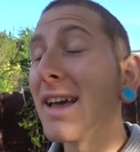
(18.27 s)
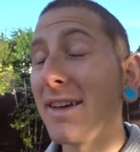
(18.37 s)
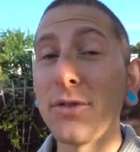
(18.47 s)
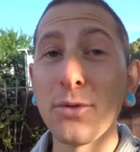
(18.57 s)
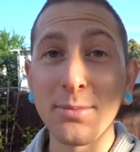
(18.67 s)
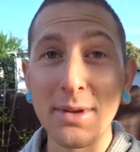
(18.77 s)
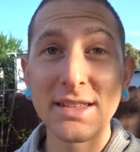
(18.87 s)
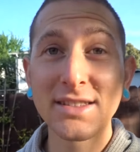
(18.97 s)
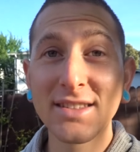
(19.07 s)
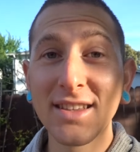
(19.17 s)
If you
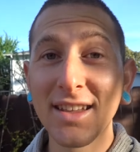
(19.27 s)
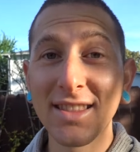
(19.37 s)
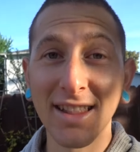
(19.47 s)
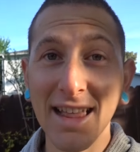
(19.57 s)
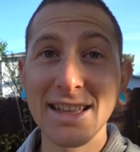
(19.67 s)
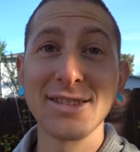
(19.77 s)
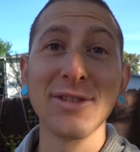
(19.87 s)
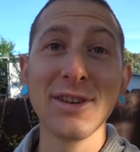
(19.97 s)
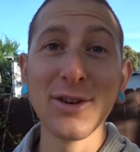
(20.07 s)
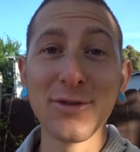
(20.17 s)
missed the last
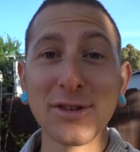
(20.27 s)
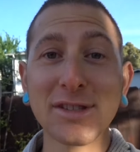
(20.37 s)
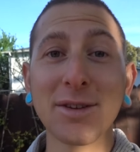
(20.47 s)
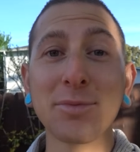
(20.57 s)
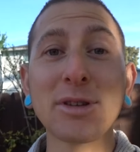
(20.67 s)
video for some